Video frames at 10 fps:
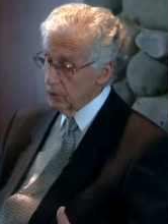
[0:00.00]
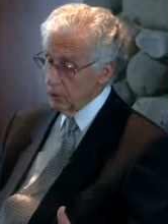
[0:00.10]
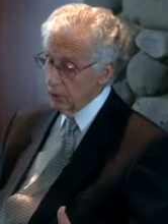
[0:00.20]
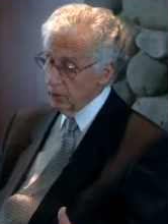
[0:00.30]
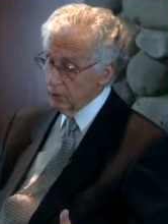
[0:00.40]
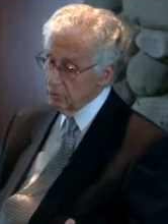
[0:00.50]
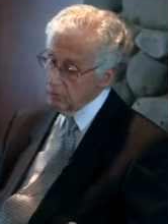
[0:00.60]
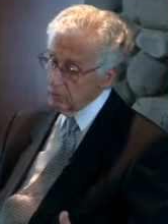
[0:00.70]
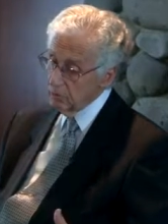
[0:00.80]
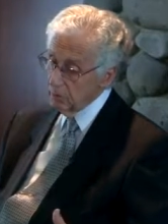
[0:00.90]
that
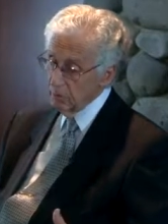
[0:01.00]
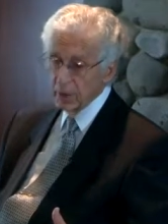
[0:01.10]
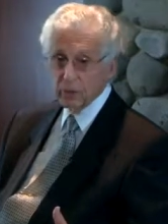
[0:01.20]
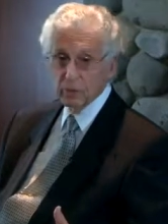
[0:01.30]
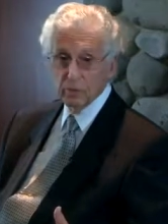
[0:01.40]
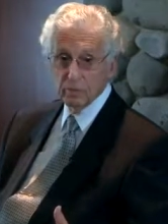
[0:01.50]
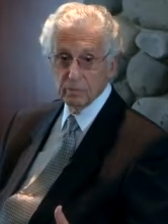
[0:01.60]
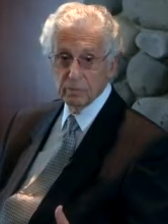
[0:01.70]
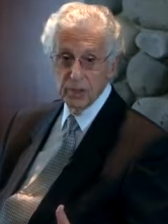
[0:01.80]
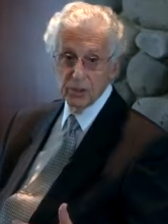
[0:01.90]

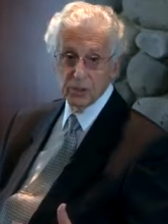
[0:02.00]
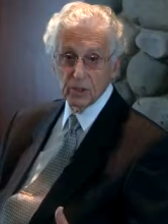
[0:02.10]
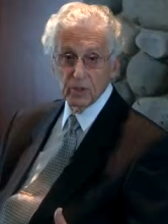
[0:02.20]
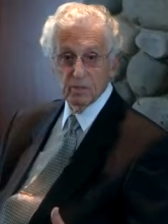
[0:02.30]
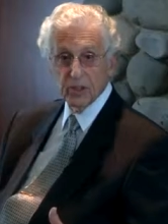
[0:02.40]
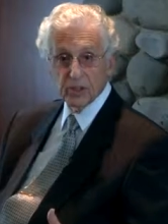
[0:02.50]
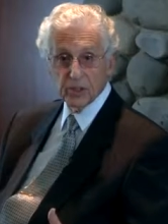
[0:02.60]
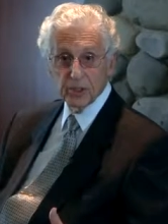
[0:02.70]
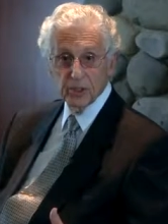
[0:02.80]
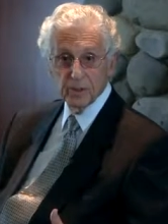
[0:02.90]
medicine can
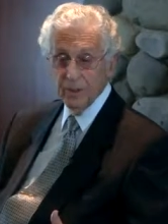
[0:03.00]
fix it.